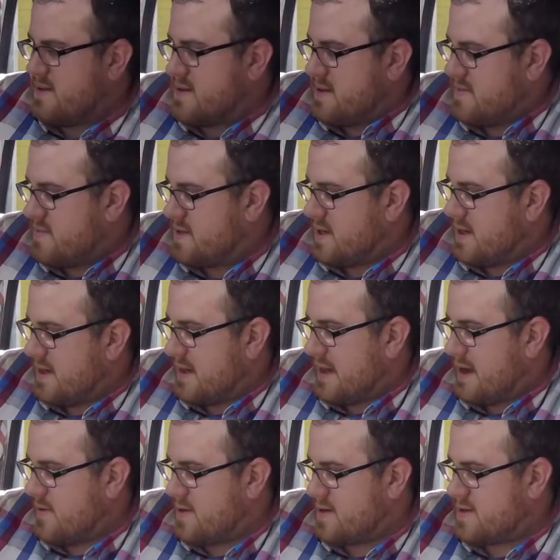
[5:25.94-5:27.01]
seem to
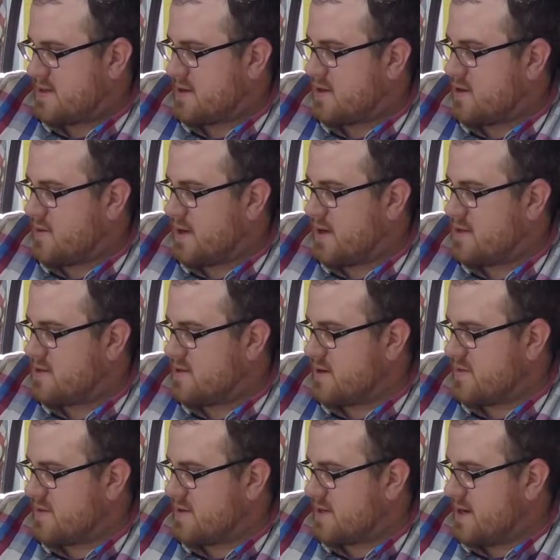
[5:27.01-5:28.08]
allow us to go into it
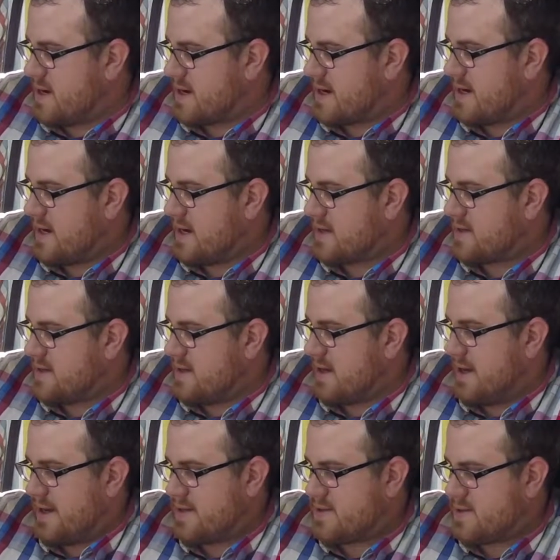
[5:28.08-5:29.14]
if it's not connected
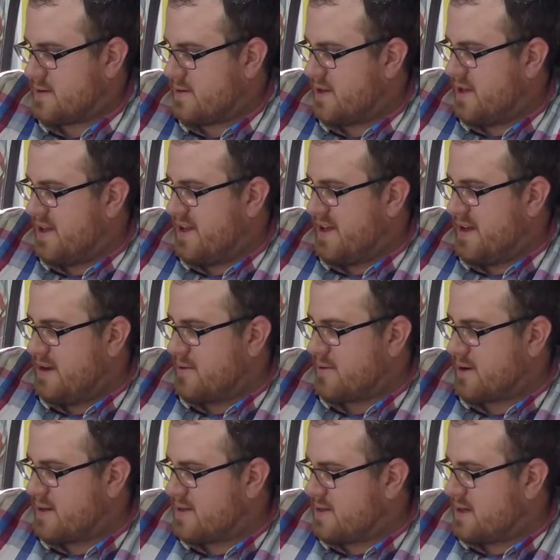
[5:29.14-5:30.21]
yet. So we're
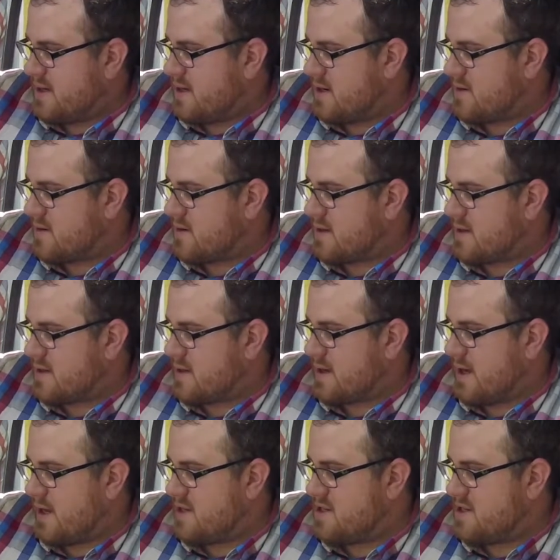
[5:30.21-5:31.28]
going to see here, we're going to click
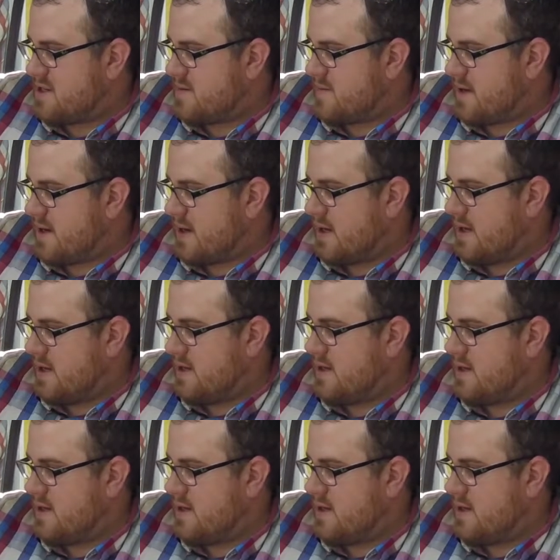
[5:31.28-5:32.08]
HDMI.